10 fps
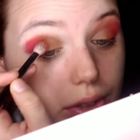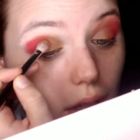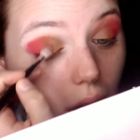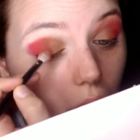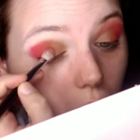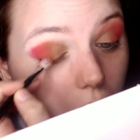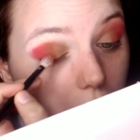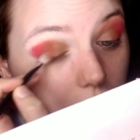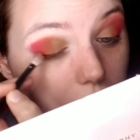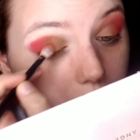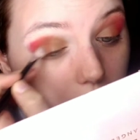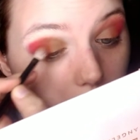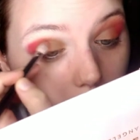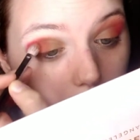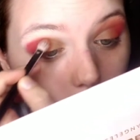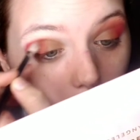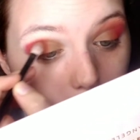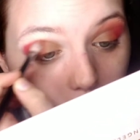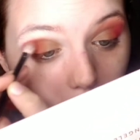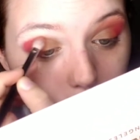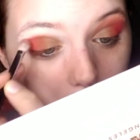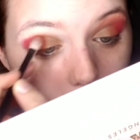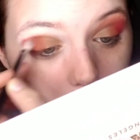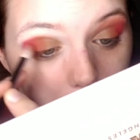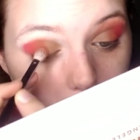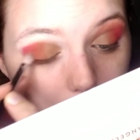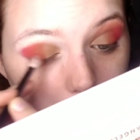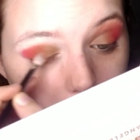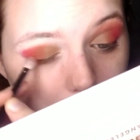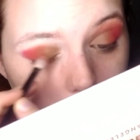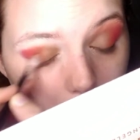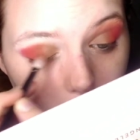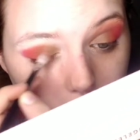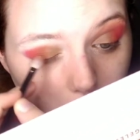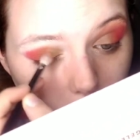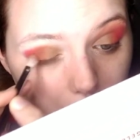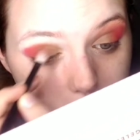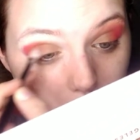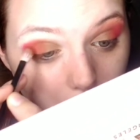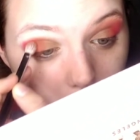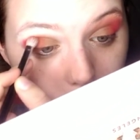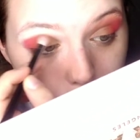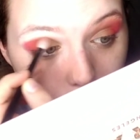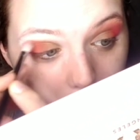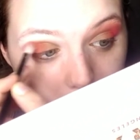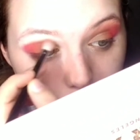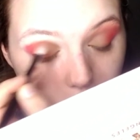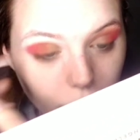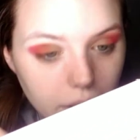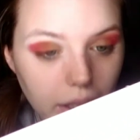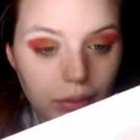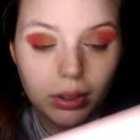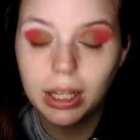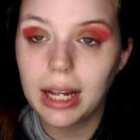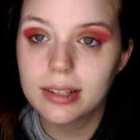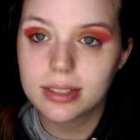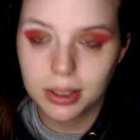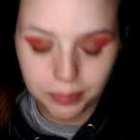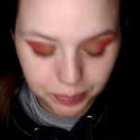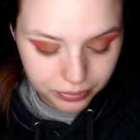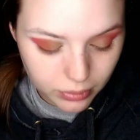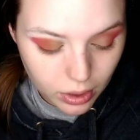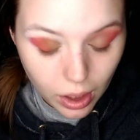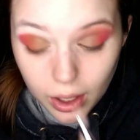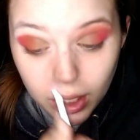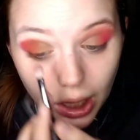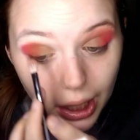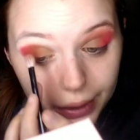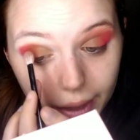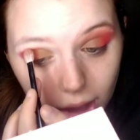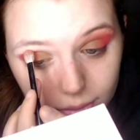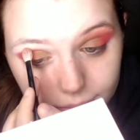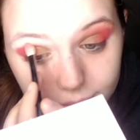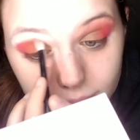so I'm like, I'm gonna go lay down, and so I start laying back down and, like, relaxing, and then